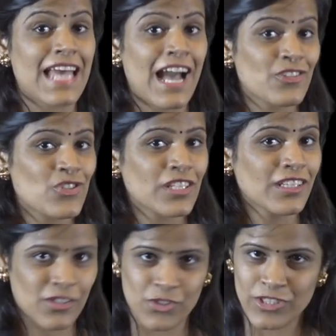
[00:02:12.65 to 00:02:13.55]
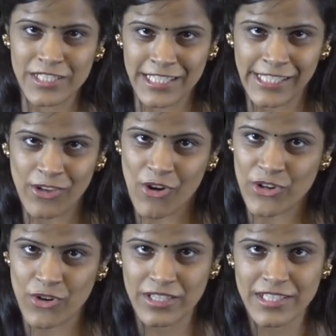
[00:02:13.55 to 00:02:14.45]
is actually a good deal
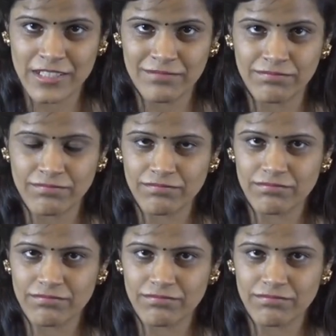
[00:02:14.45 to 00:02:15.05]
or not.